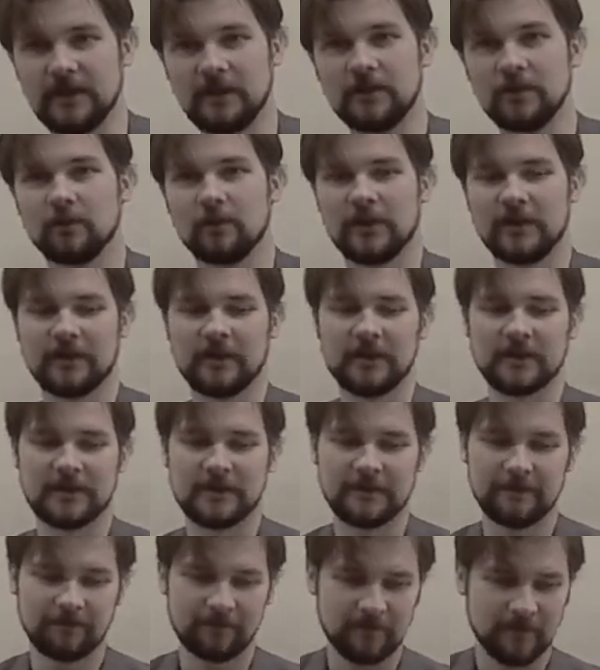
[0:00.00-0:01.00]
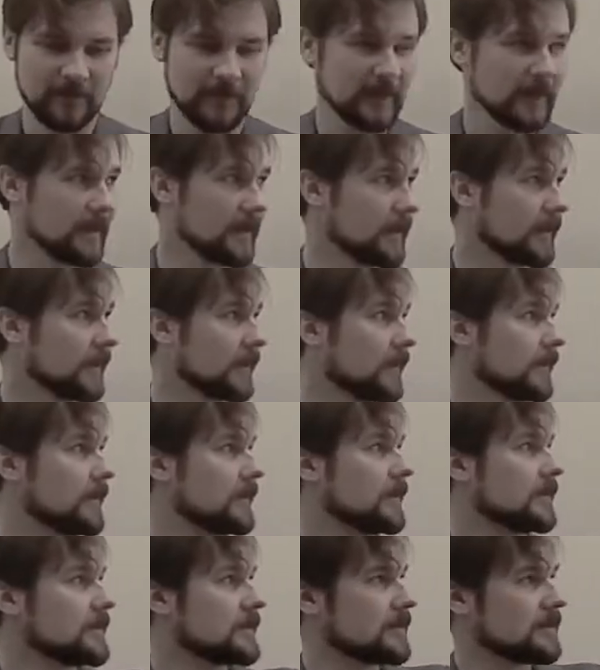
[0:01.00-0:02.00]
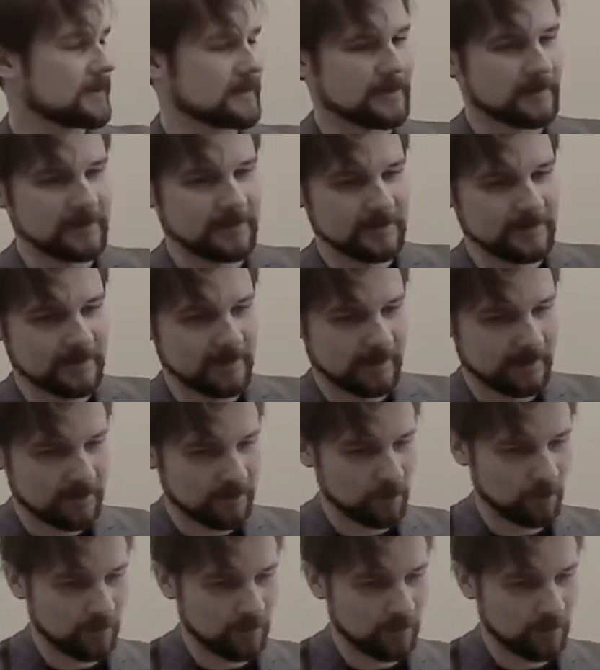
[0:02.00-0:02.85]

doing this uh, in this these next two